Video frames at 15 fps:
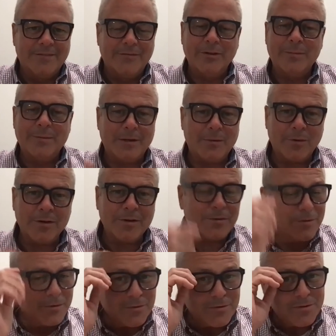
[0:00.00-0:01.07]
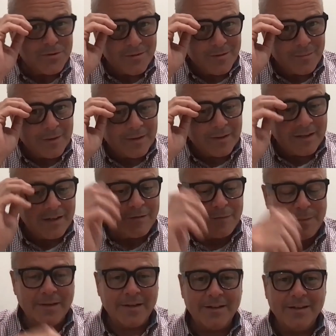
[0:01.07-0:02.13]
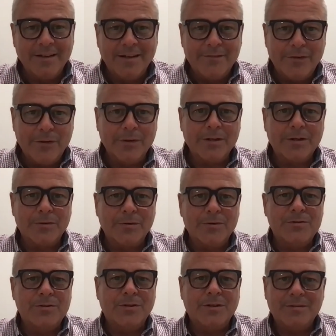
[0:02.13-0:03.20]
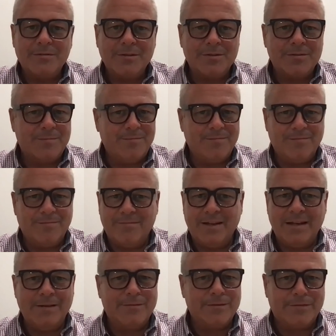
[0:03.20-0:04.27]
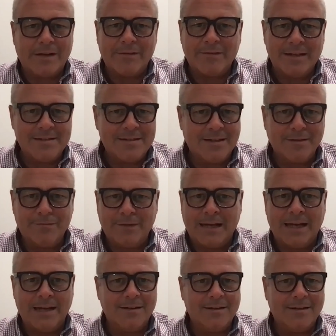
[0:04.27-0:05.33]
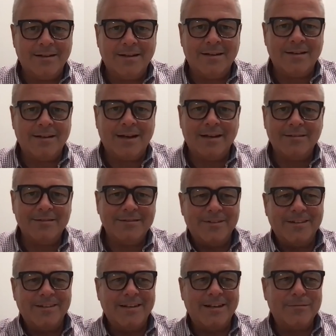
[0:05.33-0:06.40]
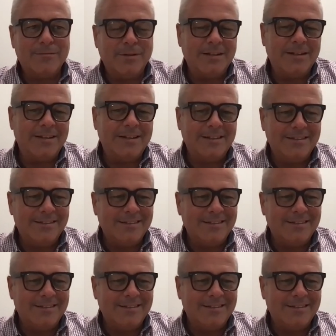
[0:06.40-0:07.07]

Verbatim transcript: only been on one cruise in my life, but you go on a cruise, you can just eat for five days and get fat and, and not and not really